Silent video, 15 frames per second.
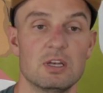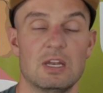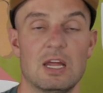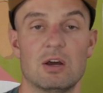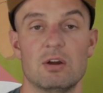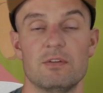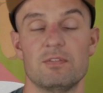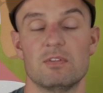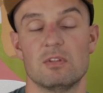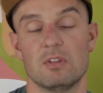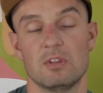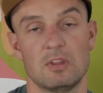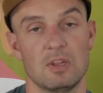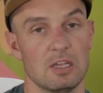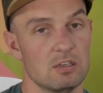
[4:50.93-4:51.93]
Now, if
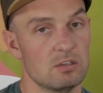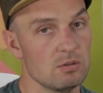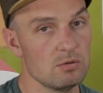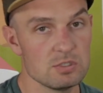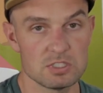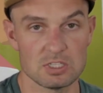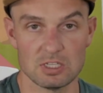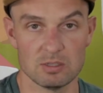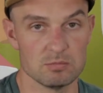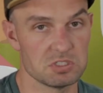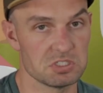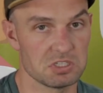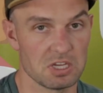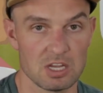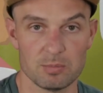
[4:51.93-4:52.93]
they do seem
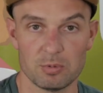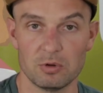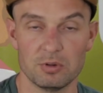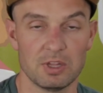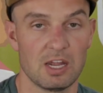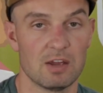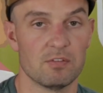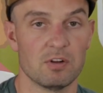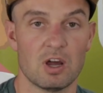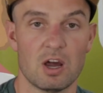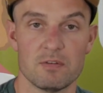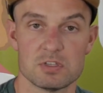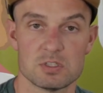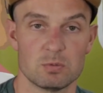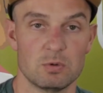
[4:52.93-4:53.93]
stable, they have an
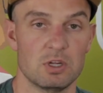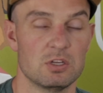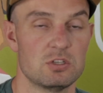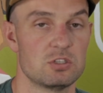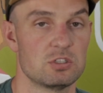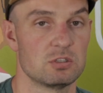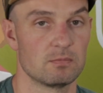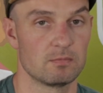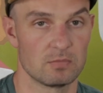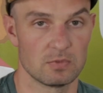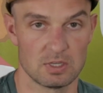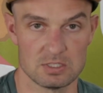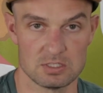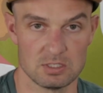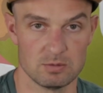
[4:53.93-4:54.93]
off switch,
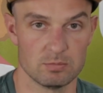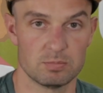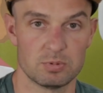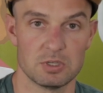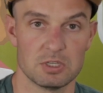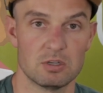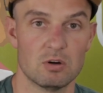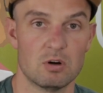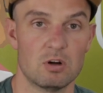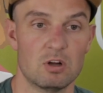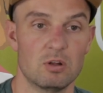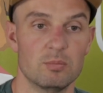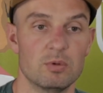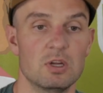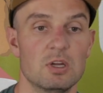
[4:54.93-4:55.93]
they seem pretty
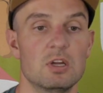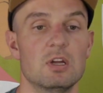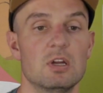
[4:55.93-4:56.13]
calm,